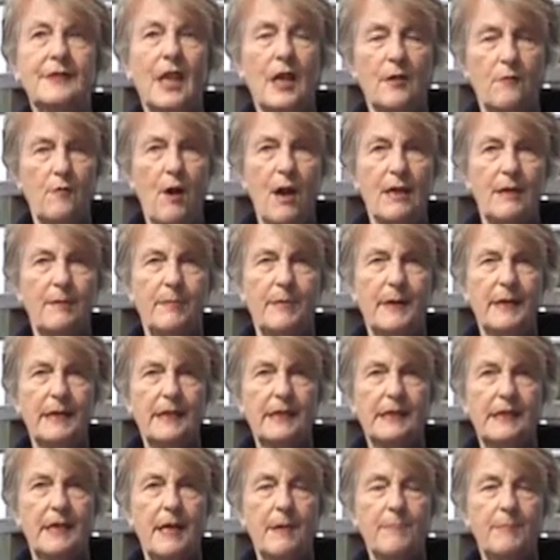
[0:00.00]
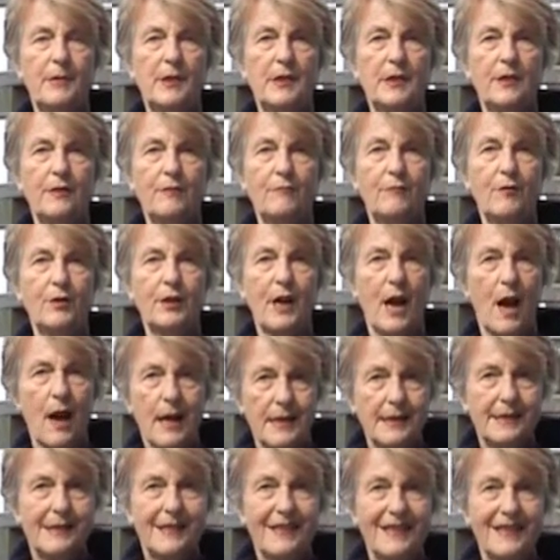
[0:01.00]
And rather being sceptical of what
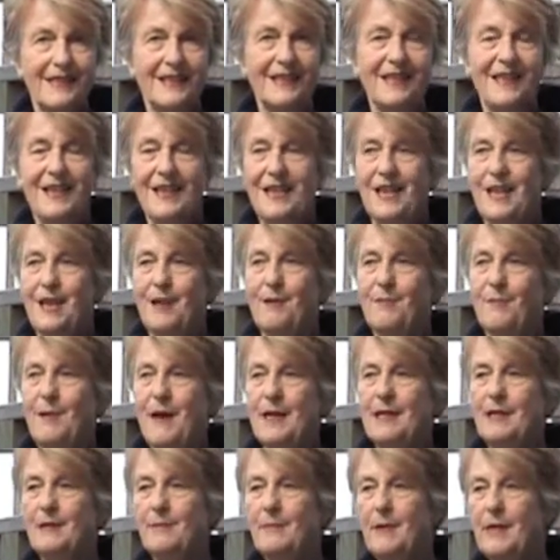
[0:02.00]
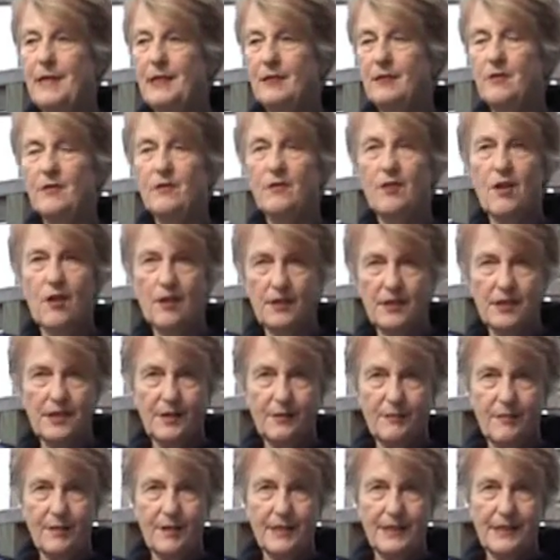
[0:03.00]
I said about the medical
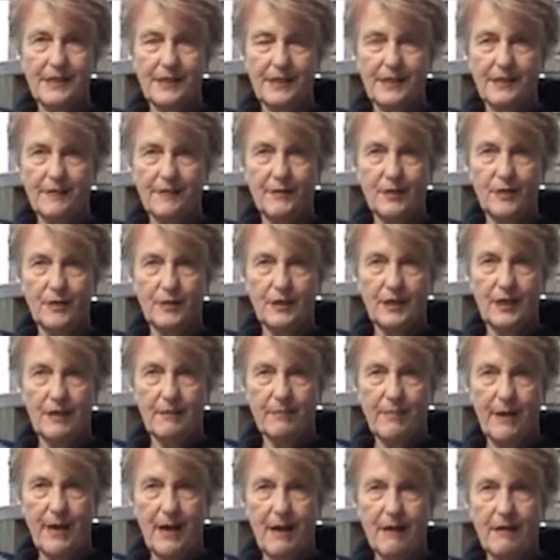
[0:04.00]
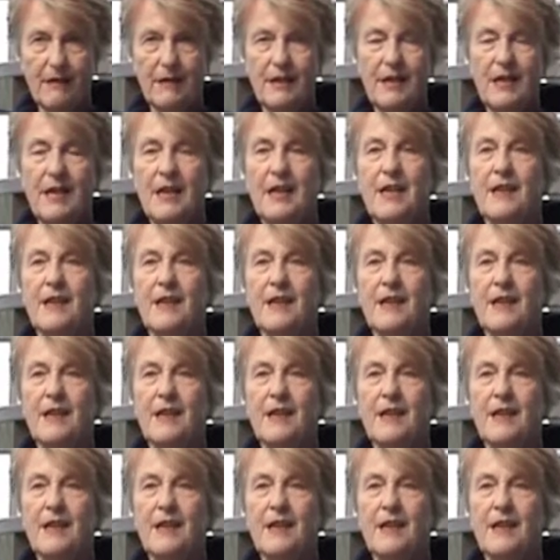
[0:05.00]
consequences of nuclear power,